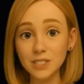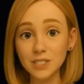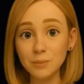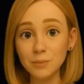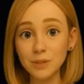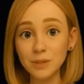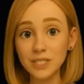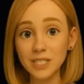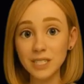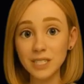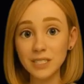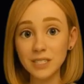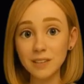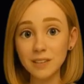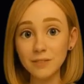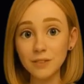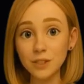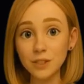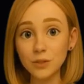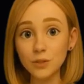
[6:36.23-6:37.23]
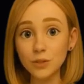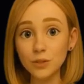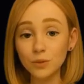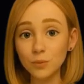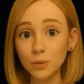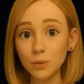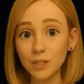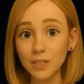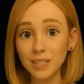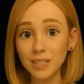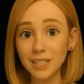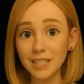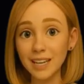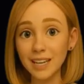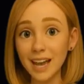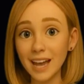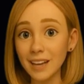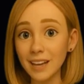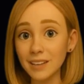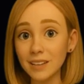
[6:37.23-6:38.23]
to predict if a user will click an
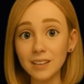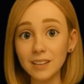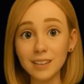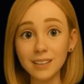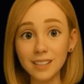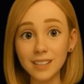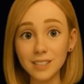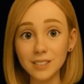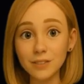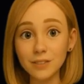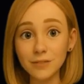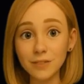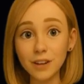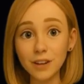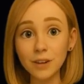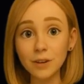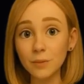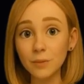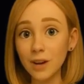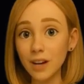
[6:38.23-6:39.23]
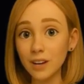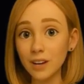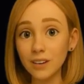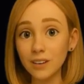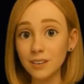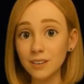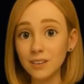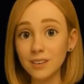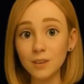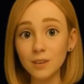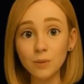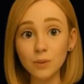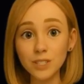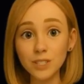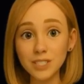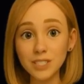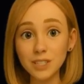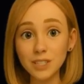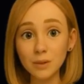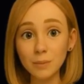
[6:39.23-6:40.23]
ad. Clicks are very rare. Which
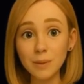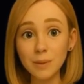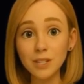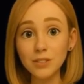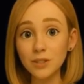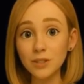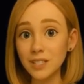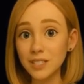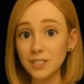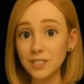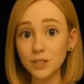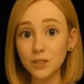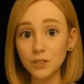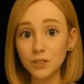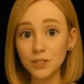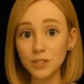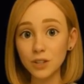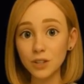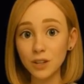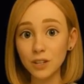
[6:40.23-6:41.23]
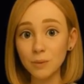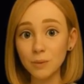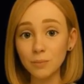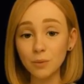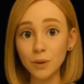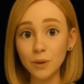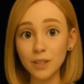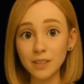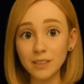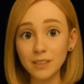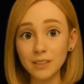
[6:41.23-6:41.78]
single metric is a good starting point?